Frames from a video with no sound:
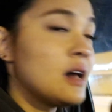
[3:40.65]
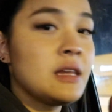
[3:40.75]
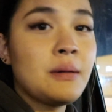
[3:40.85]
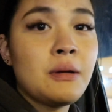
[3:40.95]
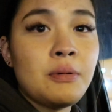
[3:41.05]
I
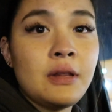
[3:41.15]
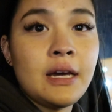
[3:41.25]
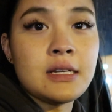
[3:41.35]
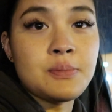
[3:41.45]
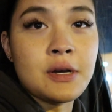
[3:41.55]
think I'm gonna put
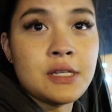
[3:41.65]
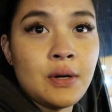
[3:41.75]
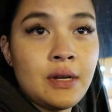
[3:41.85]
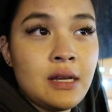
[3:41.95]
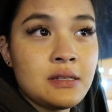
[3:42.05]
like
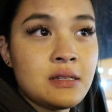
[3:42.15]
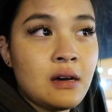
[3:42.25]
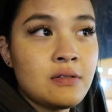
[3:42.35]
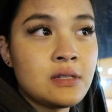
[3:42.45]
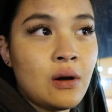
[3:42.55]
espresso in it and
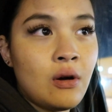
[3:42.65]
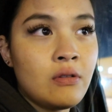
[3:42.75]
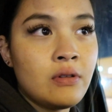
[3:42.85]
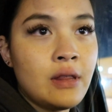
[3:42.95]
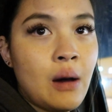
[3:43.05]
stuff, so
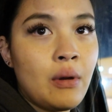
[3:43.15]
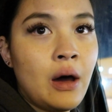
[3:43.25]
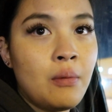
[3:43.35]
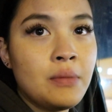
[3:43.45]
hopefully that would help